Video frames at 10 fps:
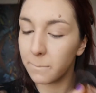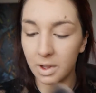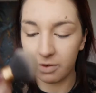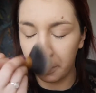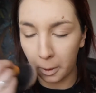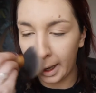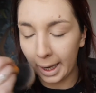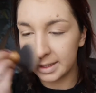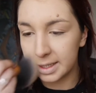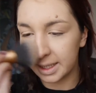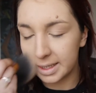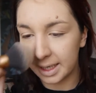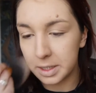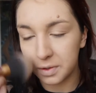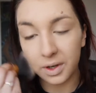if I put hand
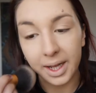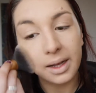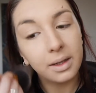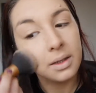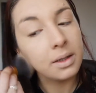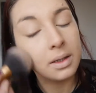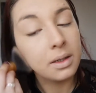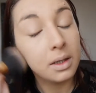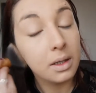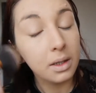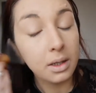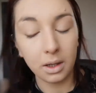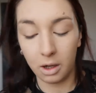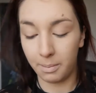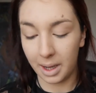sanitizer on it,
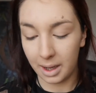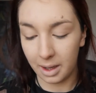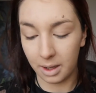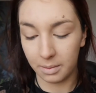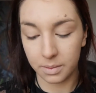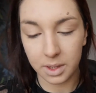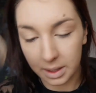on my arms,